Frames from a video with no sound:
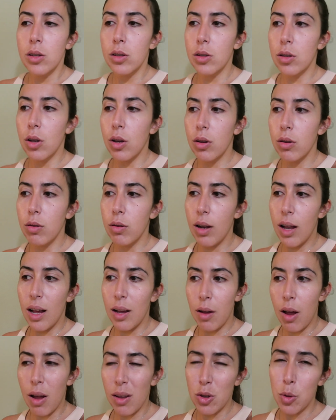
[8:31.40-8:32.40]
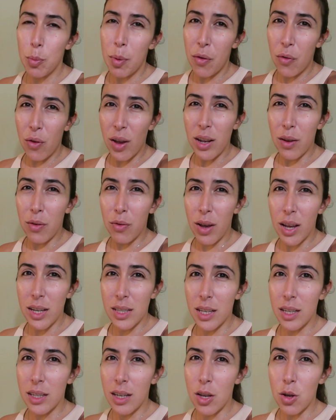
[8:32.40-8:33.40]
So like, to be fair, the first
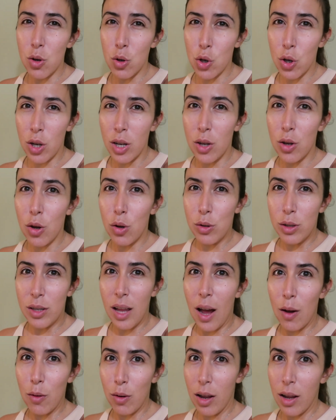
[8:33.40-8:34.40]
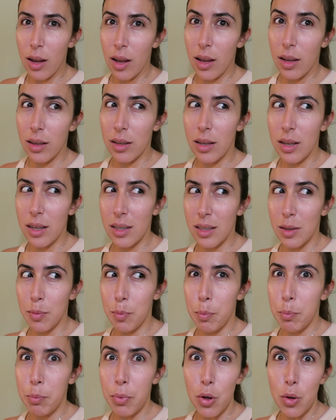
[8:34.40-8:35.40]
thing that usually goes down uh, is
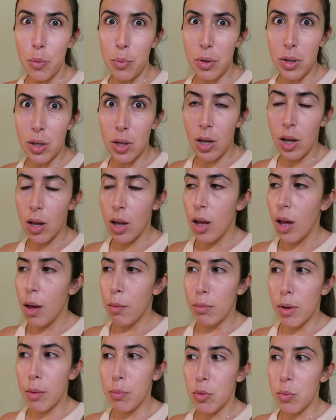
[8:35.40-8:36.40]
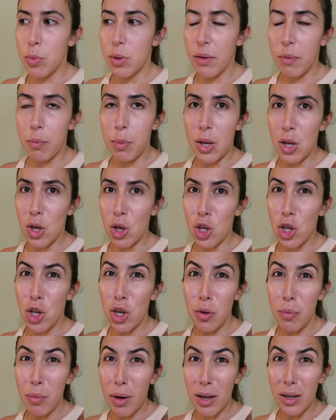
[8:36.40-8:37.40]
boobs. My boobs have been
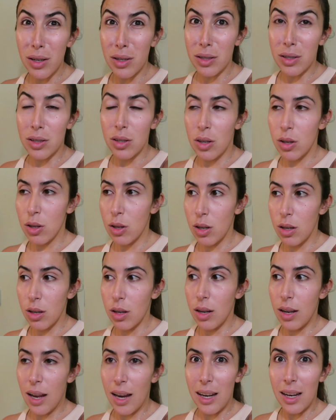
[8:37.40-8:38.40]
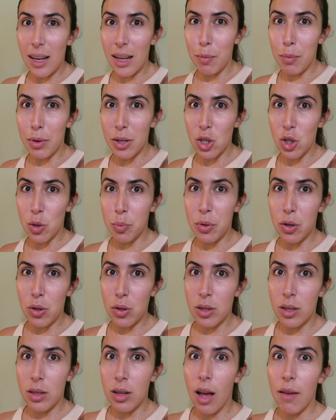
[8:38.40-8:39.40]
humongous lately, but just because
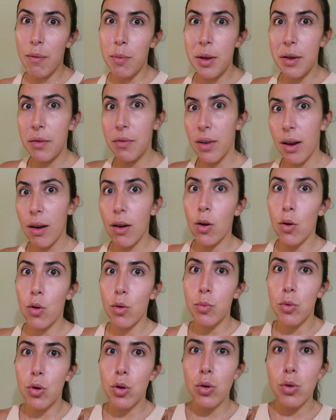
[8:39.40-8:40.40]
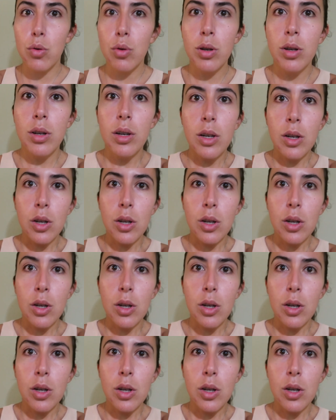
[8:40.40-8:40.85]
I've been very hormonal.